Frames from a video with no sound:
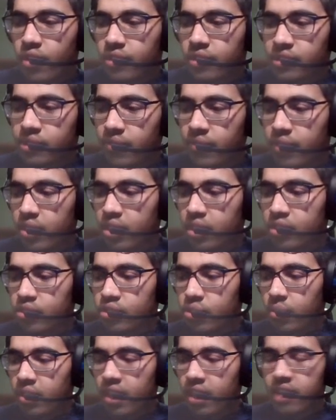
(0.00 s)
This is a very
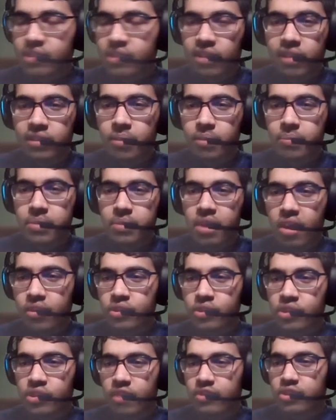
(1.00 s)
interesting one, guys.
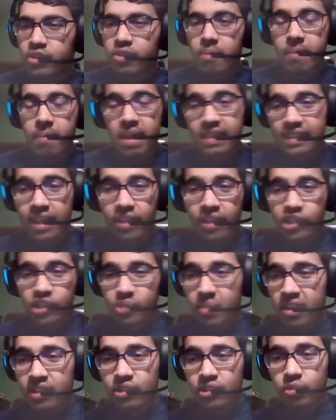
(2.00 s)
Olympiacos, obviously, their main
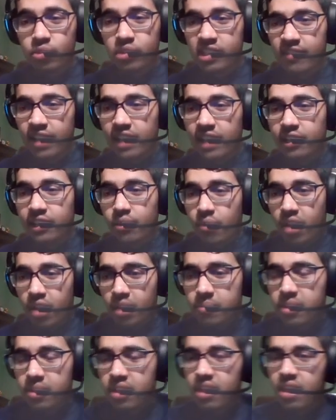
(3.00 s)
talisman is Youssef El
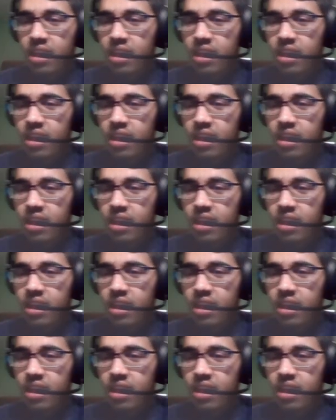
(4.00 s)
Arabi.